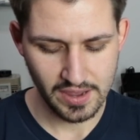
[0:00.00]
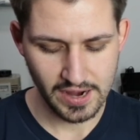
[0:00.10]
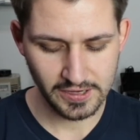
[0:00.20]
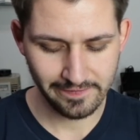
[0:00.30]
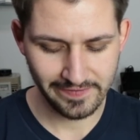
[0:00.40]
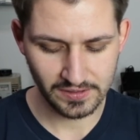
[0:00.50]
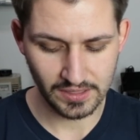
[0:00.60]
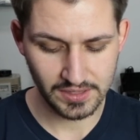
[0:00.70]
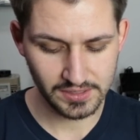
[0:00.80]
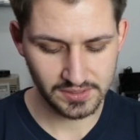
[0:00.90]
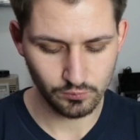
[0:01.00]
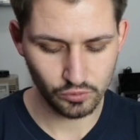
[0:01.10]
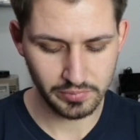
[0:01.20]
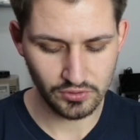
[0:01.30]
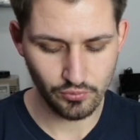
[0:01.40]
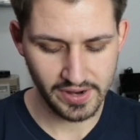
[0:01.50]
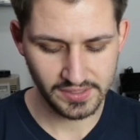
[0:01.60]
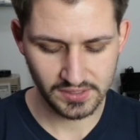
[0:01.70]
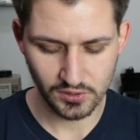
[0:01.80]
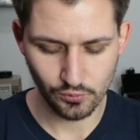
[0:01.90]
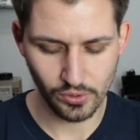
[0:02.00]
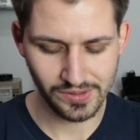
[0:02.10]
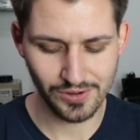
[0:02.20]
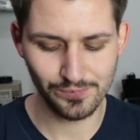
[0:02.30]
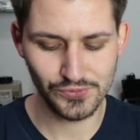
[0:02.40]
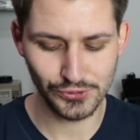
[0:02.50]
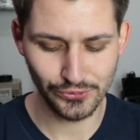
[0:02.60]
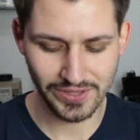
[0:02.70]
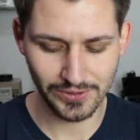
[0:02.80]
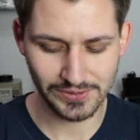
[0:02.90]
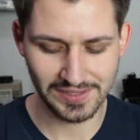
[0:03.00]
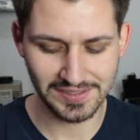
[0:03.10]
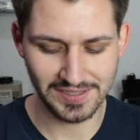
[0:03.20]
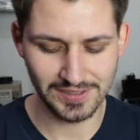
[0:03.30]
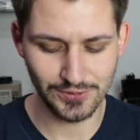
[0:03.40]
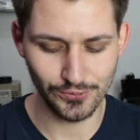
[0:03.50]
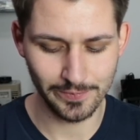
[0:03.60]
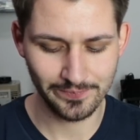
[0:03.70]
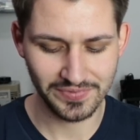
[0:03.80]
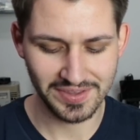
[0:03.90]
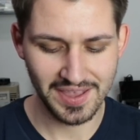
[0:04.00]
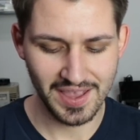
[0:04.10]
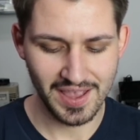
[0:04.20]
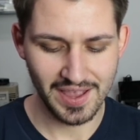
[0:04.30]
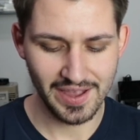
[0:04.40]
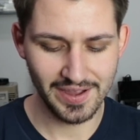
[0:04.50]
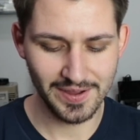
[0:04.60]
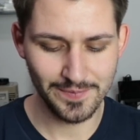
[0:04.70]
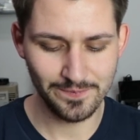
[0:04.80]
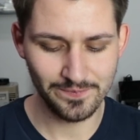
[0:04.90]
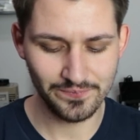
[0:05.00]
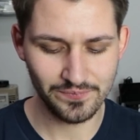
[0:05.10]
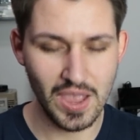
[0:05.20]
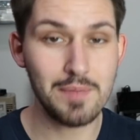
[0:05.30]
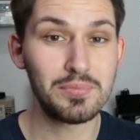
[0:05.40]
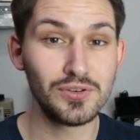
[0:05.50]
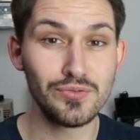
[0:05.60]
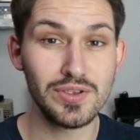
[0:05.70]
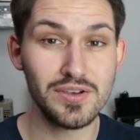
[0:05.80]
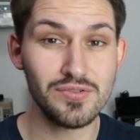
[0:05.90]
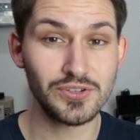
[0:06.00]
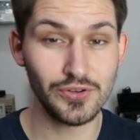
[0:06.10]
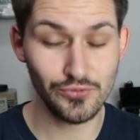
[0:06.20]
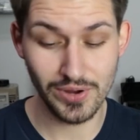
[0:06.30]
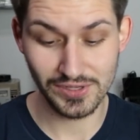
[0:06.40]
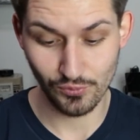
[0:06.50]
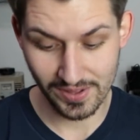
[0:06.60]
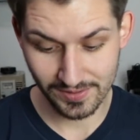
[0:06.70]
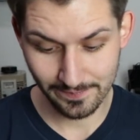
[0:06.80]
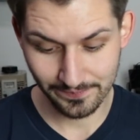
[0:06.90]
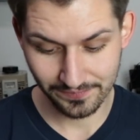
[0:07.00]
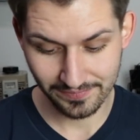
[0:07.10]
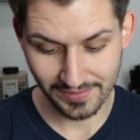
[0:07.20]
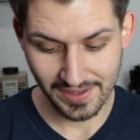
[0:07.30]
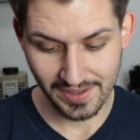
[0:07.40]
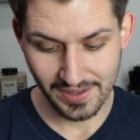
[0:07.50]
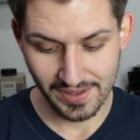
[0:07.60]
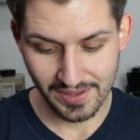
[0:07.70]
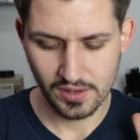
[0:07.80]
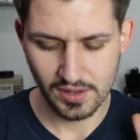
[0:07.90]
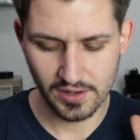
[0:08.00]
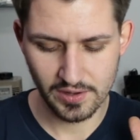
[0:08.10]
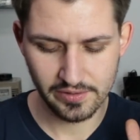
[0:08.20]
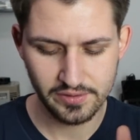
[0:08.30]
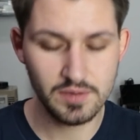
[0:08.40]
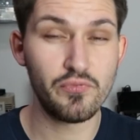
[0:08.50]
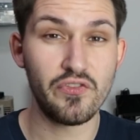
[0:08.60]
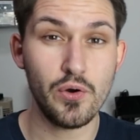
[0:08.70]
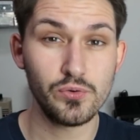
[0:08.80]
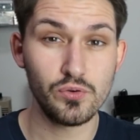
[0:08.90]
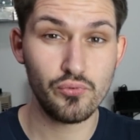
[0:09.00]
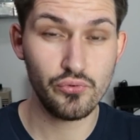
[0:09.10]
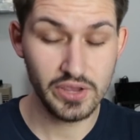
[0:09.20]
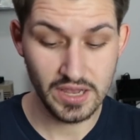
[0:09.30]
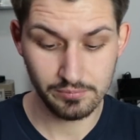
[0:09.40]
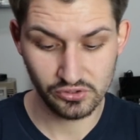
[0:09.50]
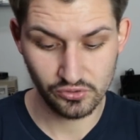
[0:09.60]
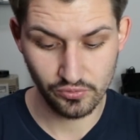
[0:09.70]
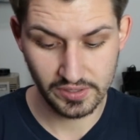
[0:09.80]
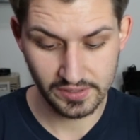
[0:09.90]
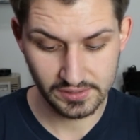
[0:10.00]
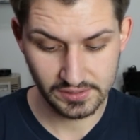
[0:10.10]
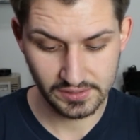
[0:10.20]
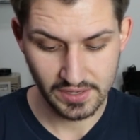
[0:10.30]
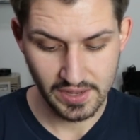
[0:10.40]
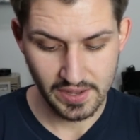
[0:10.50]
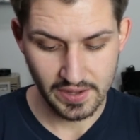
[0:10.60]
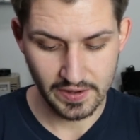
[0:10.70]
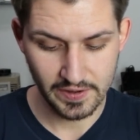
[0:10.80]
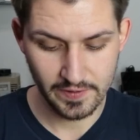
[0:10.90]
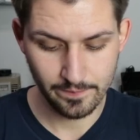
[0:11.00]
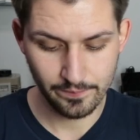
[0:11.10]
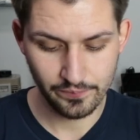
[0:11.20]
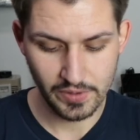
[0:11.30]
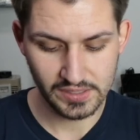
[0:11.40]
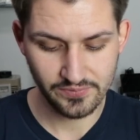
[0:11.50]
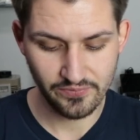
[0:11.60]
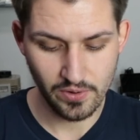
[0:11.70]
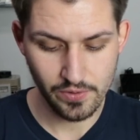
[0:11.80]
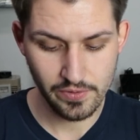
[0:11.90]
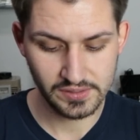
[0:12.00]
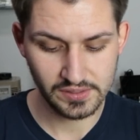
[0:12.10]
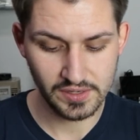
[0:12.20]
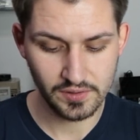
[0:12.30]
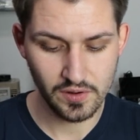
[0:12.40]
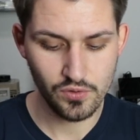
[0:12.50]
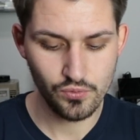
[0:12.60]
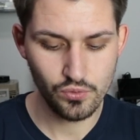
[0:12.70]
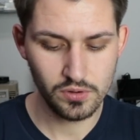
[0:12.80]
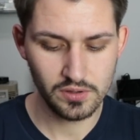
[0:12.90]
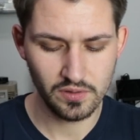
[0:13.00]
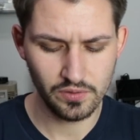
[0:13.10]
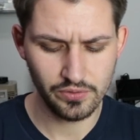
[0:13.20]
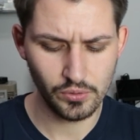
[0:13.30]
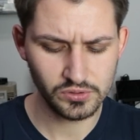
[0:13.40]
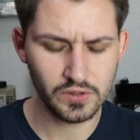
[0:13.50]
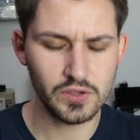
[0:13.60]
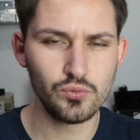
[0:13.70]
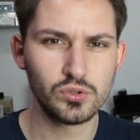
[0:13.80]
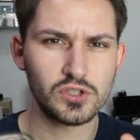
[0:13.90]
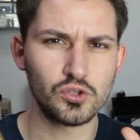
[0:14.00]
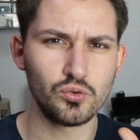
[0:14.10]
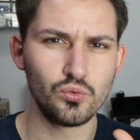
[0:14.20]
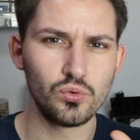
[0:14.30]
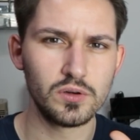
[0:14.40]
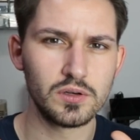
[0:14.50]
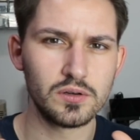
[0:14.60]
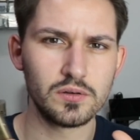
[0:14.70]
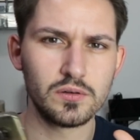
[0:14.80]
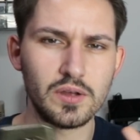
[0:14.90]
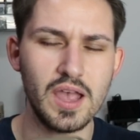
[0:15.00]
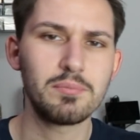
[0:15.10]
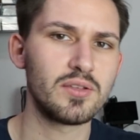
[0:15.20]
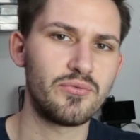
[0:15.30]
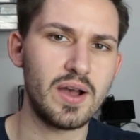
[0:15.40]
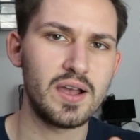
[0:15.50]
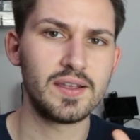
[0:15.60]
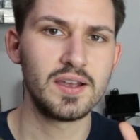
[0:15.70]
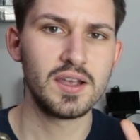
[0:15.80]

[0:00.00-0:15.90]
Anything like this would be great. Welcome to 2019 all. Happy New Year to you as well. The phono preamp circuits, as far as I know, those are used to amplify